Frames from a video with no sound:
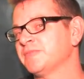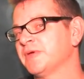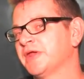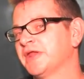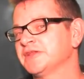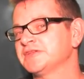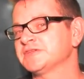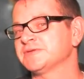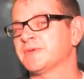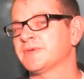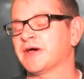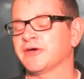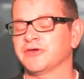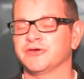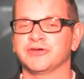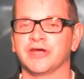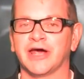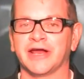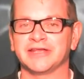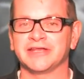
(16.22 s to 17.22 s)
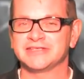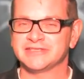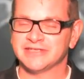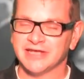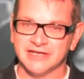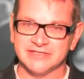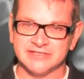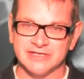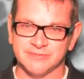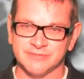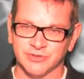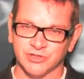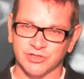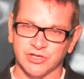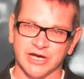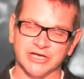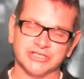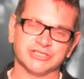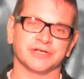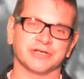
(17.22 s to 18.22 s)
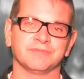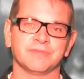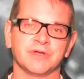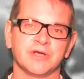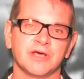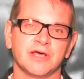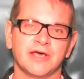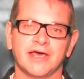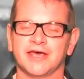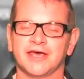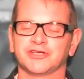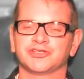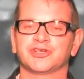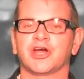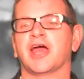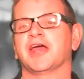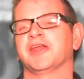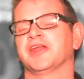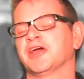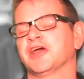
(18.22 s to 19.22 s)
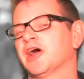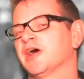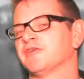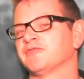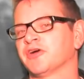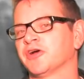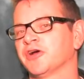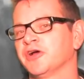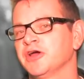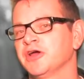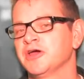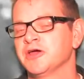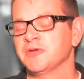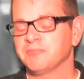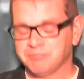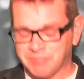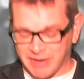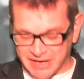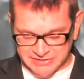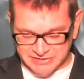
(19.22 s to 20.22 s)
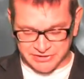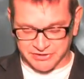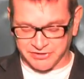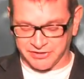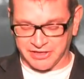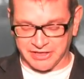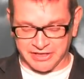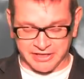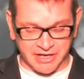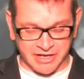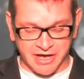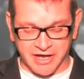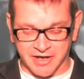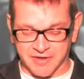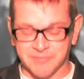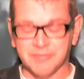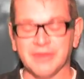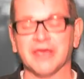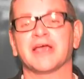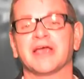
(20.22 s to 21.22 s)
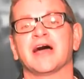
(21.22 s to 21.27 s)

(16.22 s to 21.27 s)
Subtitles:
minutes about United States immigration and trying to cover basically the big